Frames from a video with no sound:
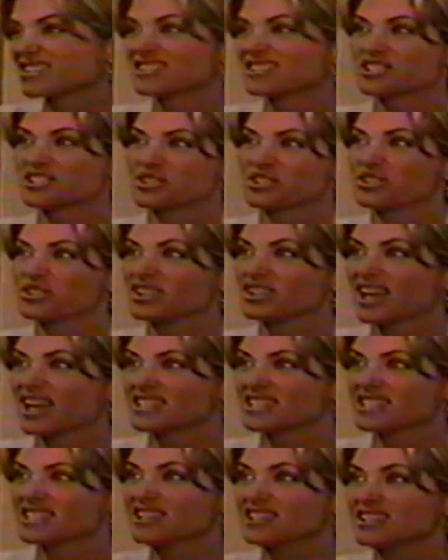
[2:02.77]
not such a good
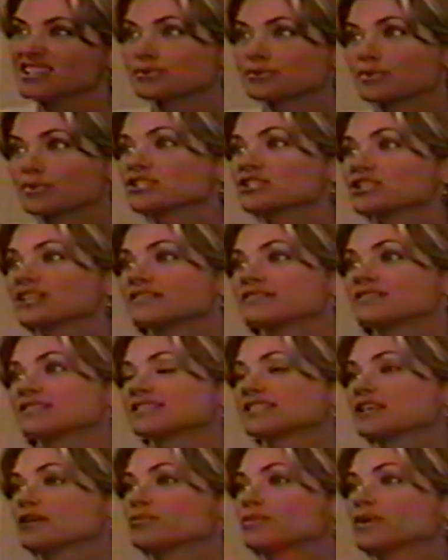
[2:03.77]
idea, especially if
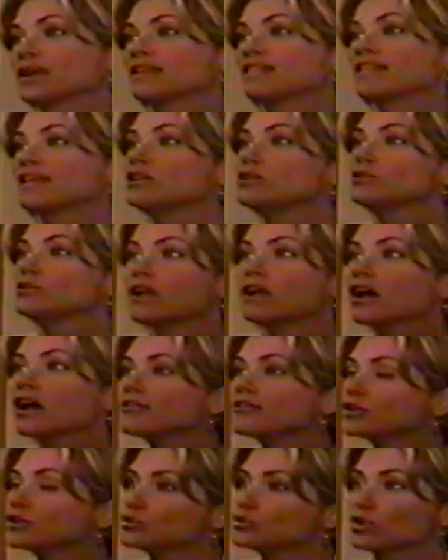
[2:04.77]
it's somebody that you
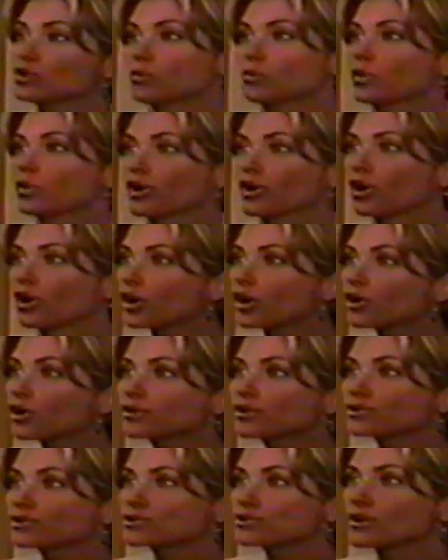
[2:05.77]
love and you don't want to
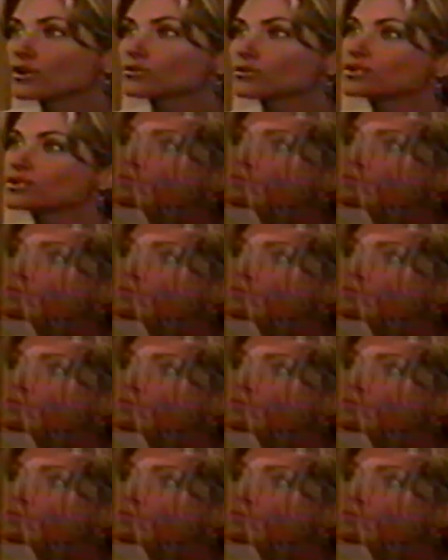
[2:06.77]
hurt. So